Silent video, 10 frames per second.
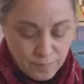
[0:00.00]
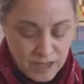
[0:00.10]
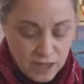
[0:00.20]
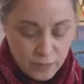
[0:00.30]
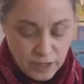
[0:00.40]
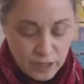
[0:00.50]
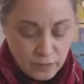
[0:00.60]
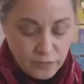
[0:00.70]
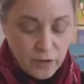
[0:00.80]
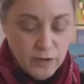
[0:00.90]
There we go.
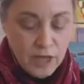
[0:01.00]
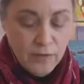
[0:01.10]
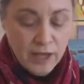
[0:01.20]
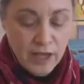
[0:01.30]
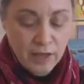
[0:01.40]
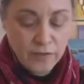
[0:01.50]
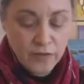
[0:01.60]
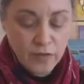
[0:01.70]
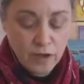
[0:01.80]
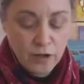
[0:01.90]
So now I have
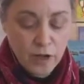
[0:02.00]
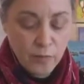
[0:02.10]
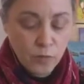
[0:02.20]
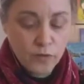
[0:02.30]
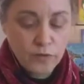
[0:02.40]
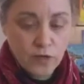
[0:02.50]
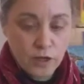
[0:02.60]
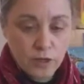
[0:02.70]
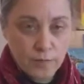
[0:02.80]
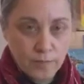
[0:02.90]
snow globe on one side,